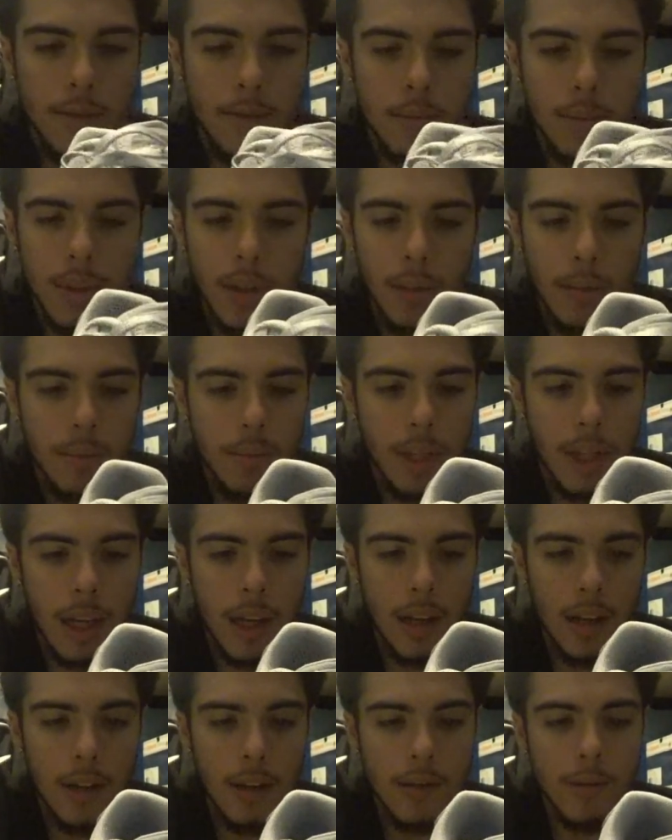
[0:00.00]
But
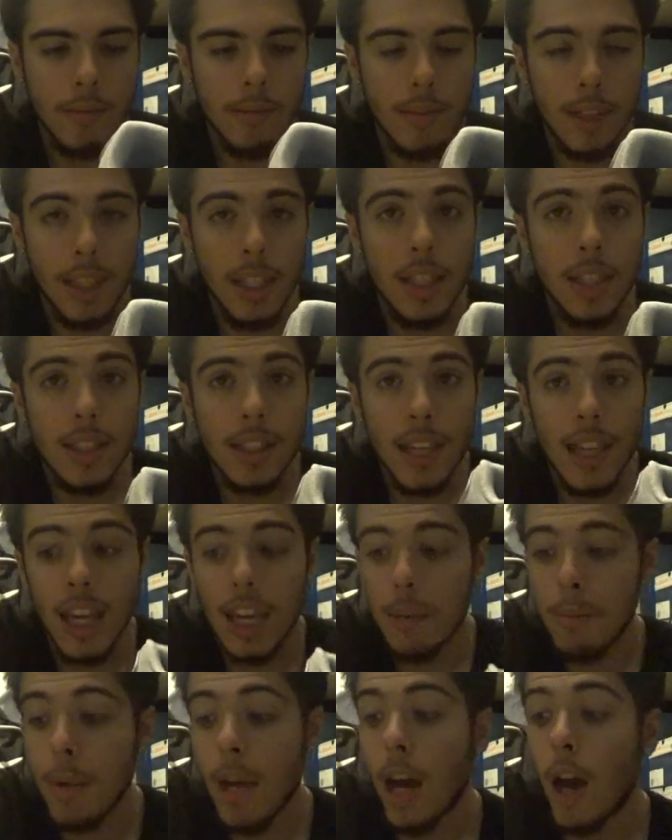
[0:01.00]
damn, these
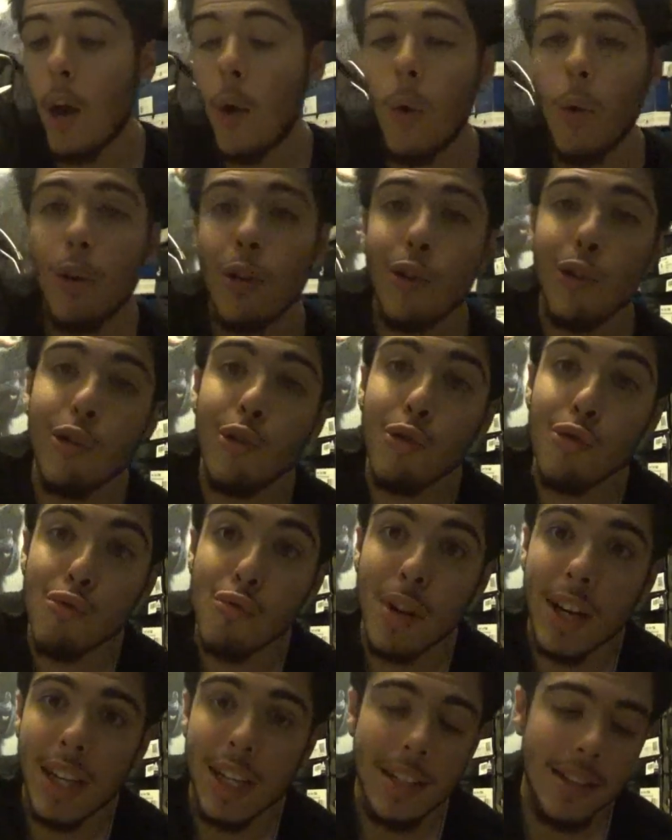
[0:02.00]
came out
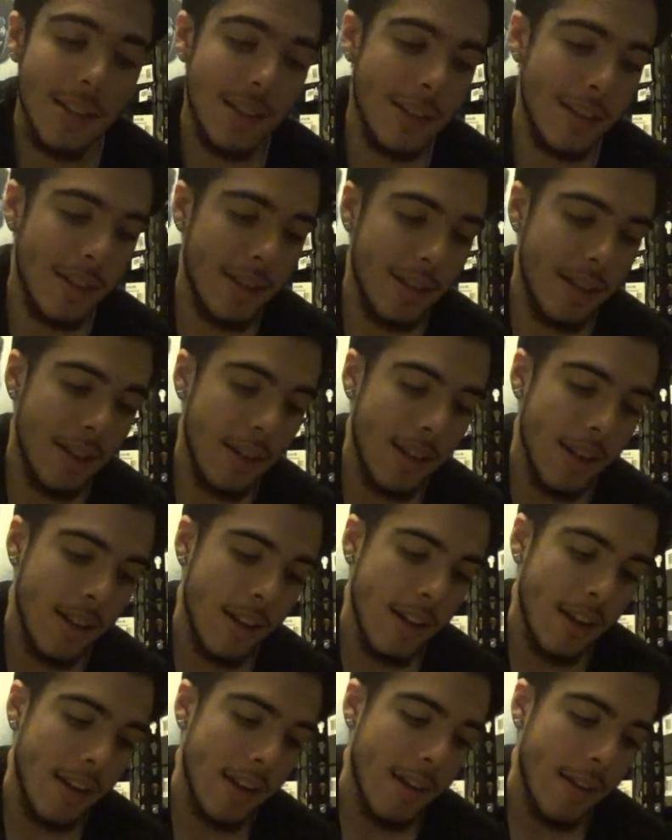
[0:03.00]
great.
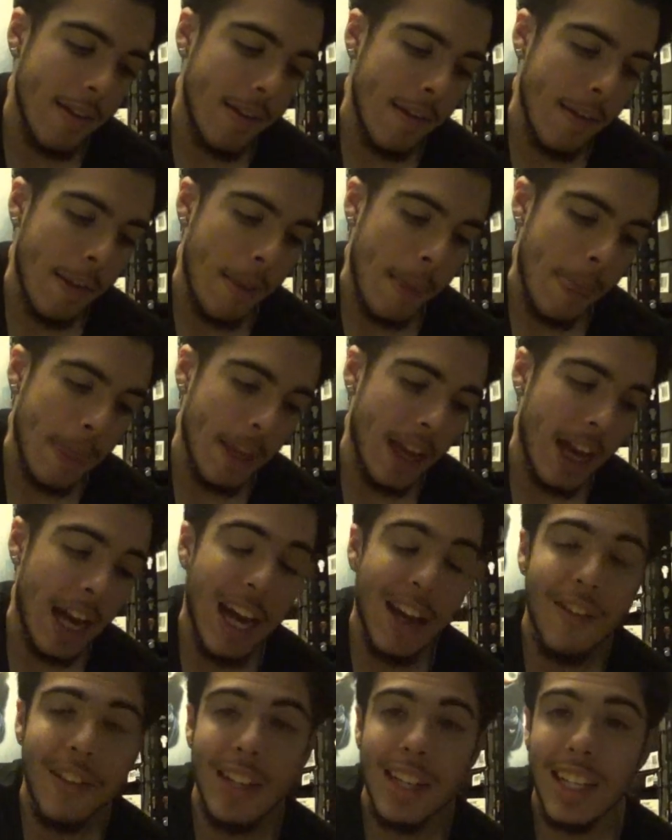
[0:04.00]
I
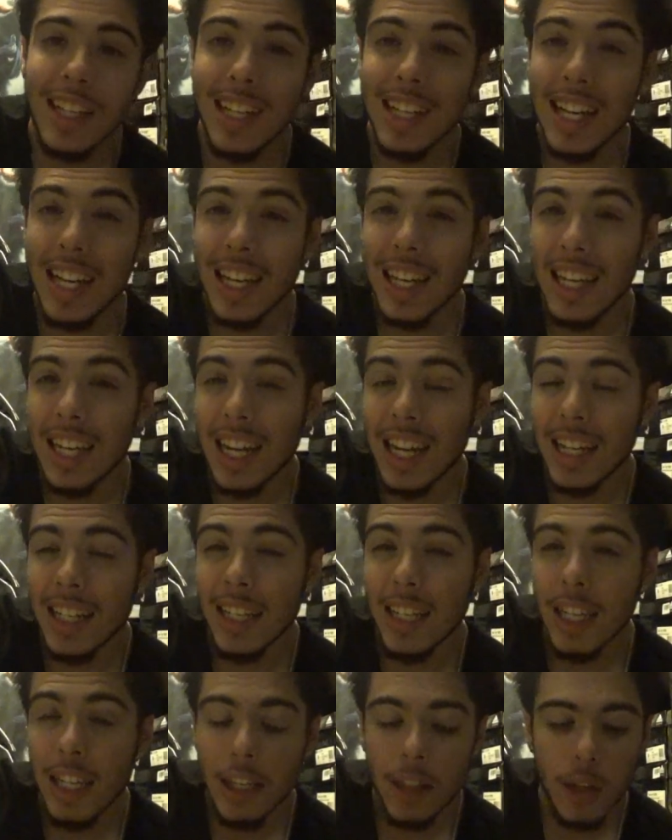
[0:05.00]
haven't done a Nike
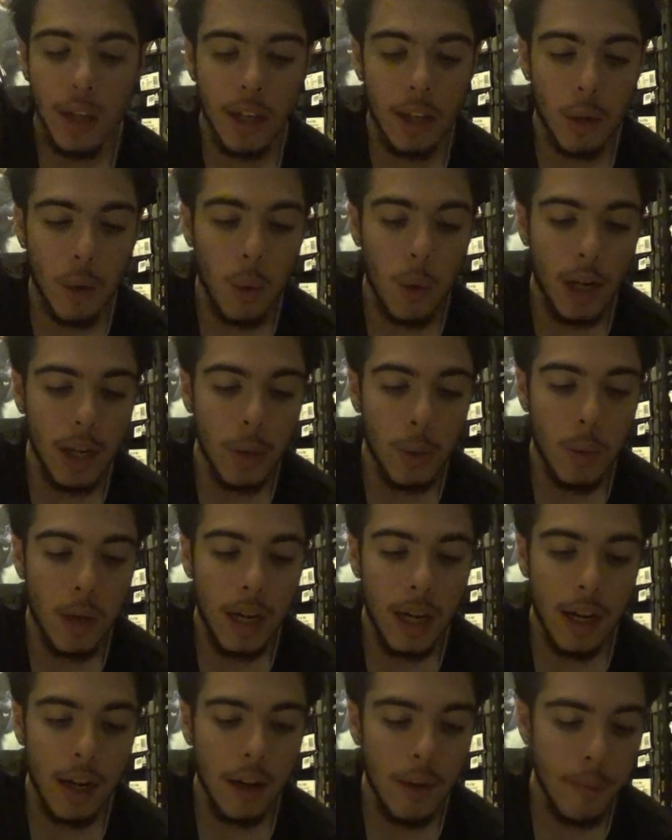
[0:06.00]
ID in quite a
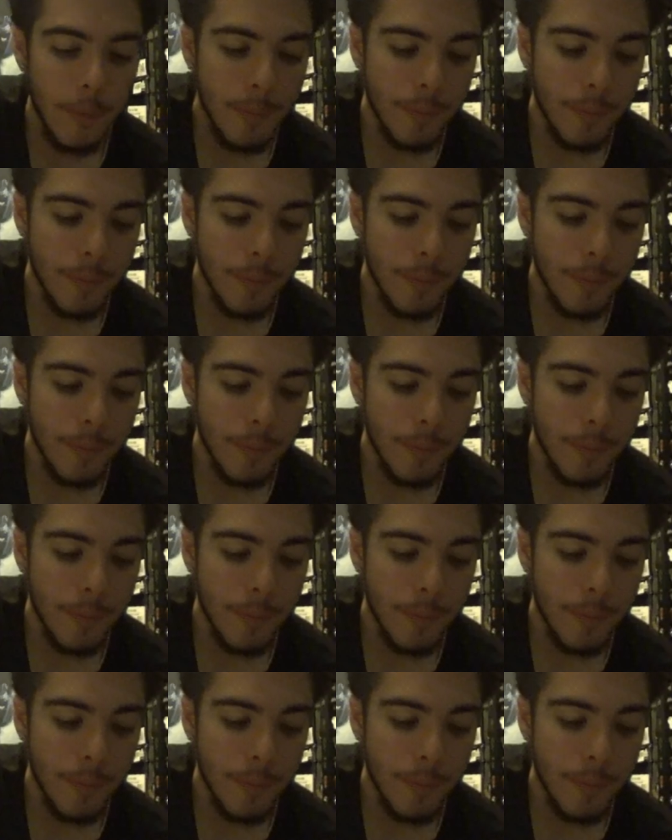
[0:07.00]
while.